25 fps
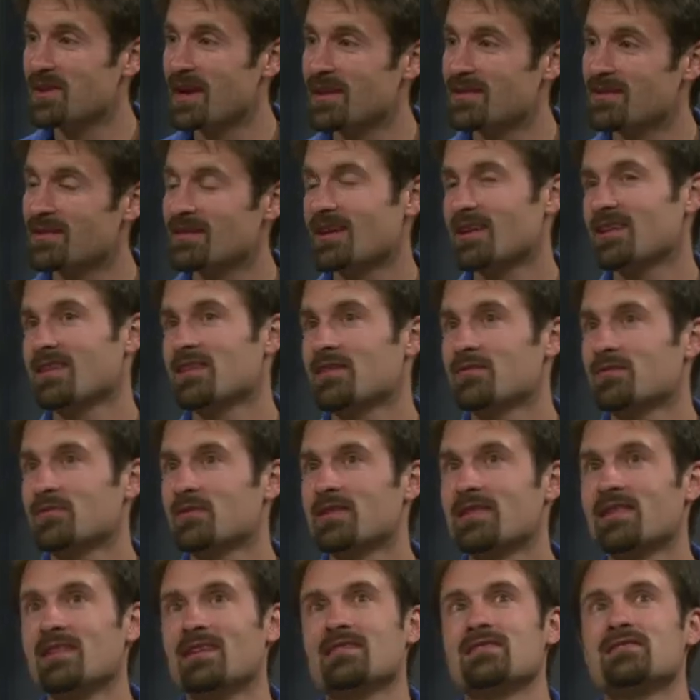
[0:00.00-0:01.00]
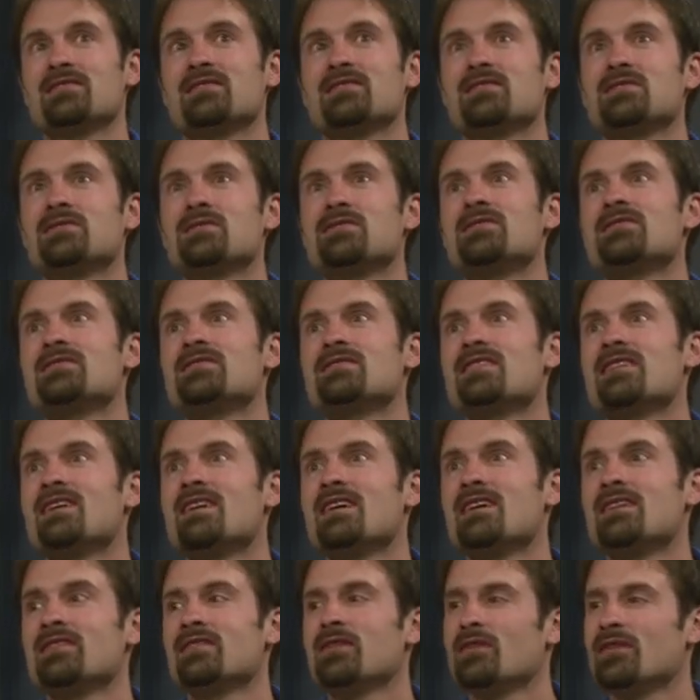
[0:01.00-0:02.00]
math. I love when the, the students
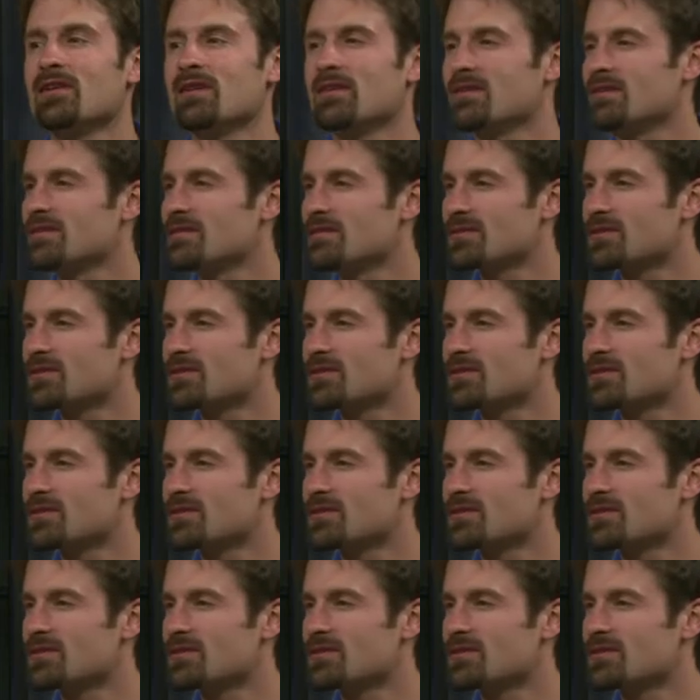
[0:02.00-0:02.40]
you know that